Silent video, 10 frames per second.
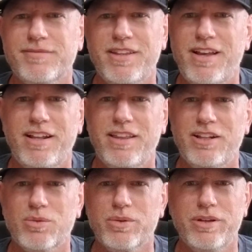And
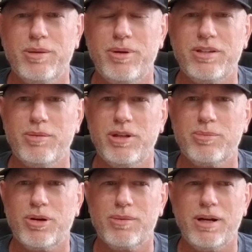that's really the
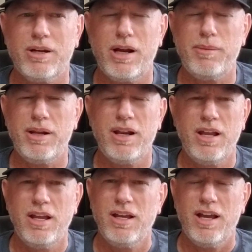best part about it. I mean,
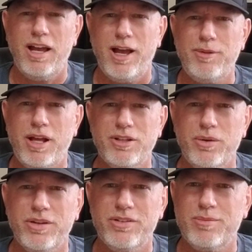I'm not
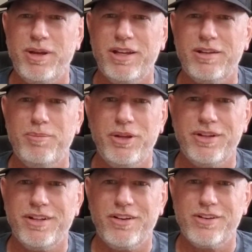doing this to make $1
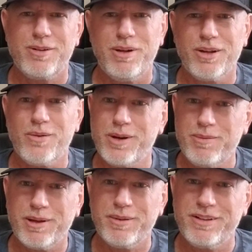million. I'm not going to
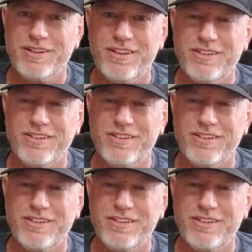make $1 million.